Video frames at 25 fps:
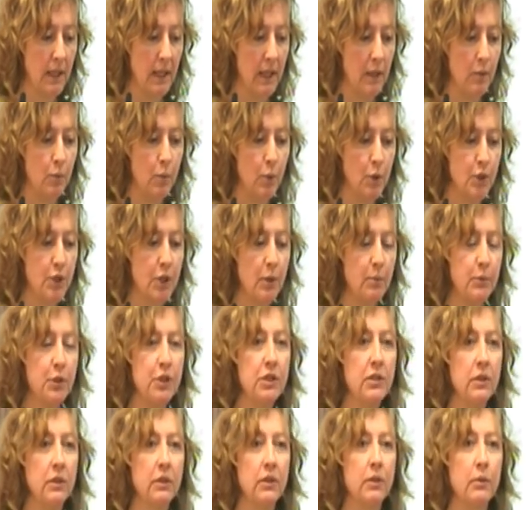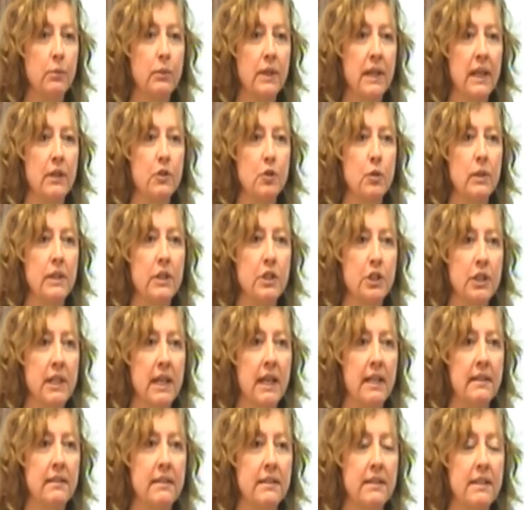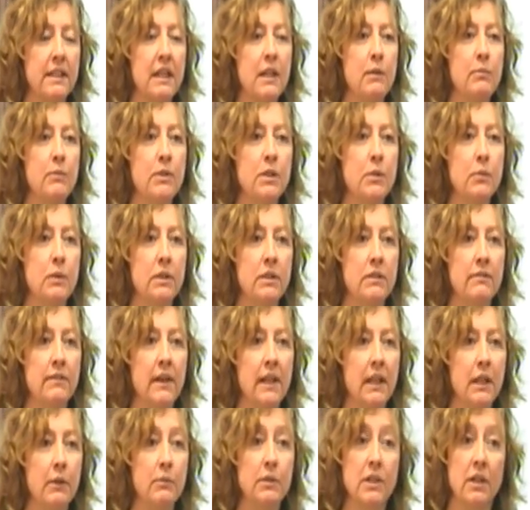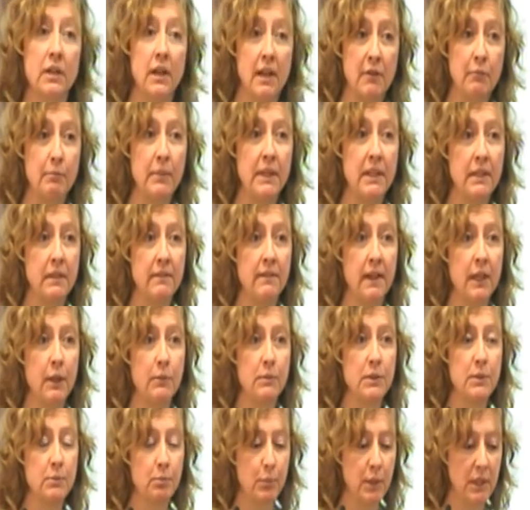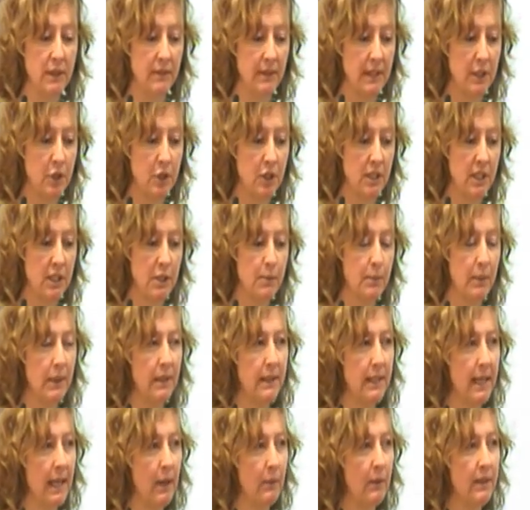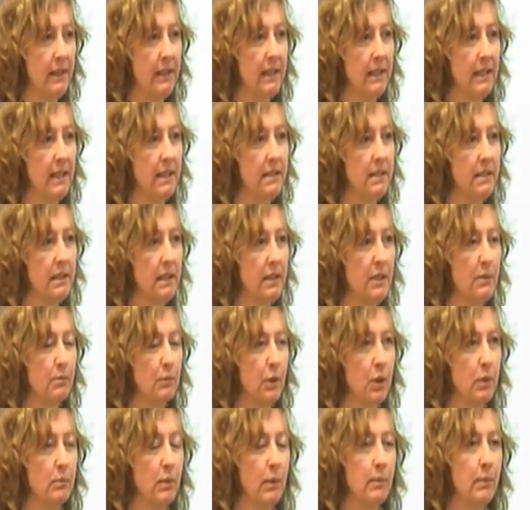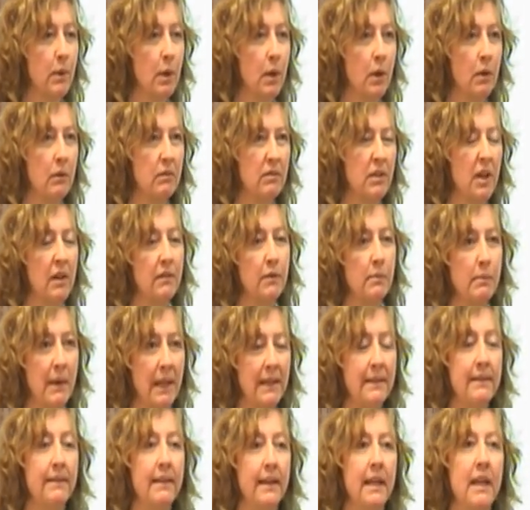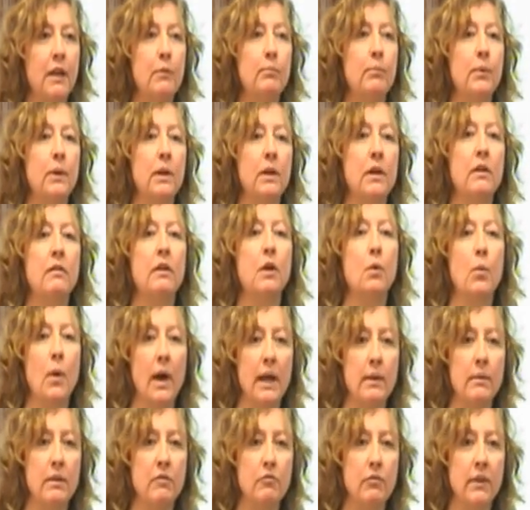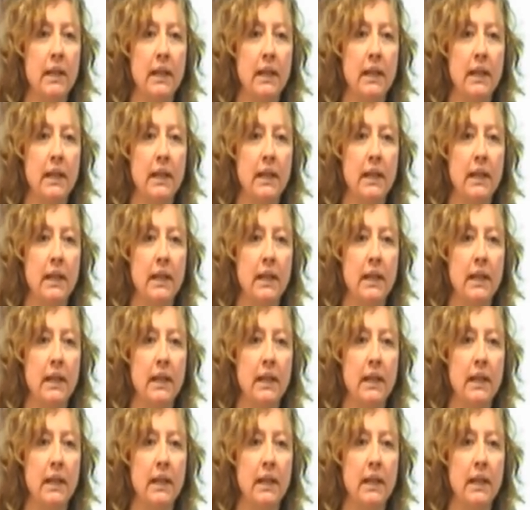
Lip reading: It was optional that we actually shared the schemes that were developed or have been developed in previous years, but now I think it's going to be more, not of a mandate, but a requirement